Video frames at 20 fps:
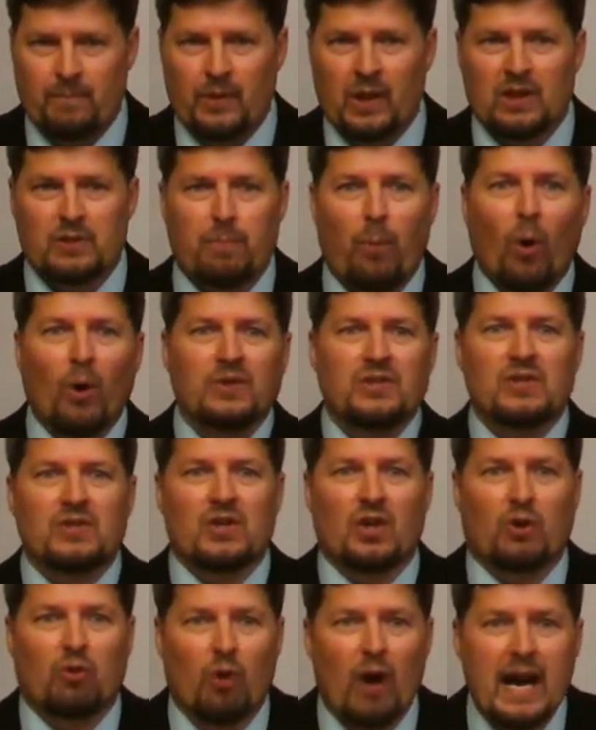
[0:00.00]
Sports is
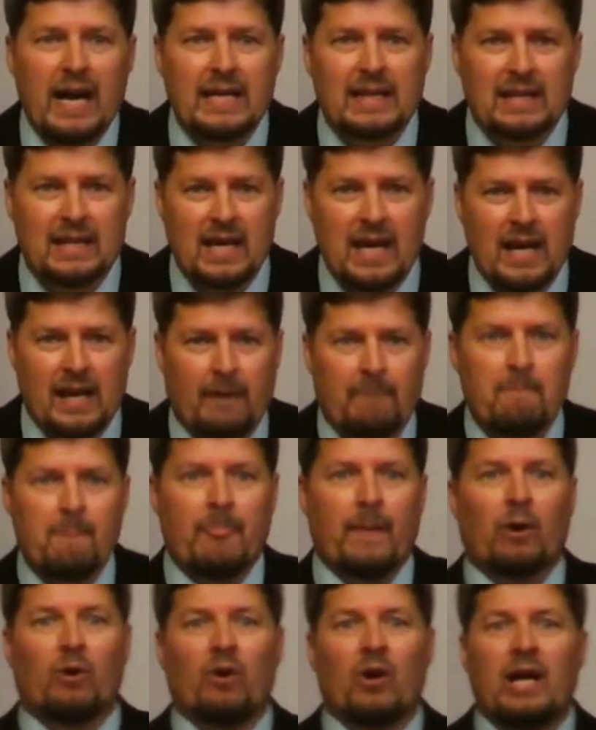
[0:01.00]
a great thing.
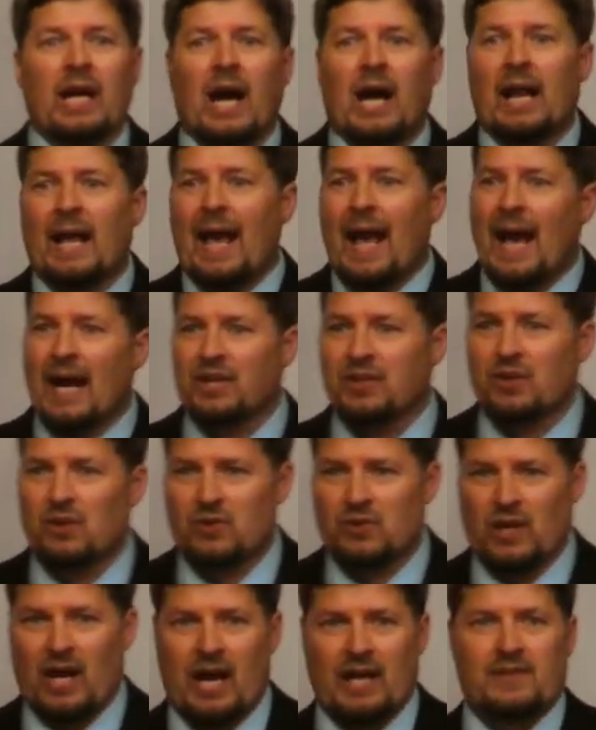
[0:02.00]
Learning how to
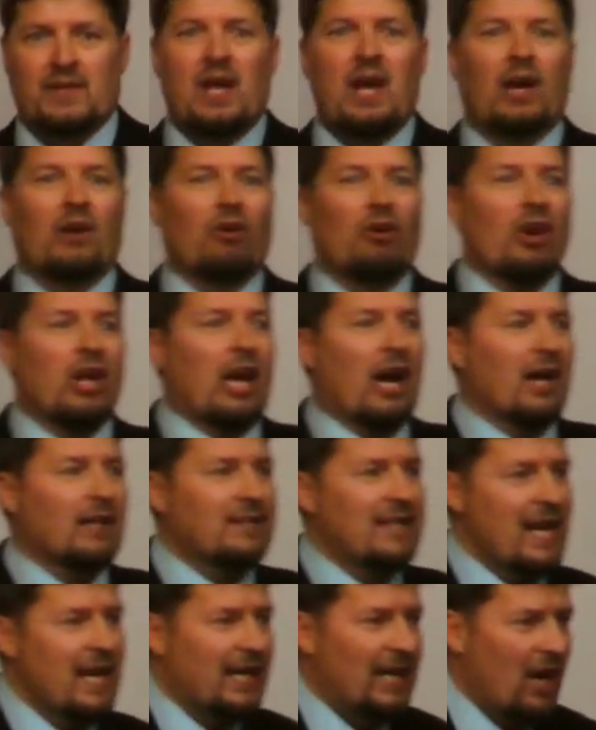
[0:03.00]
exercise and learning how to
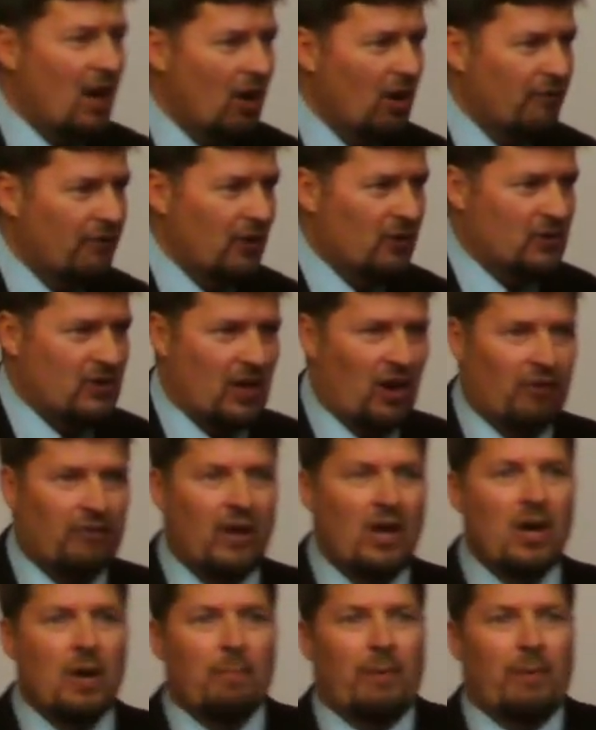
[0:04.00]
take care of yourself.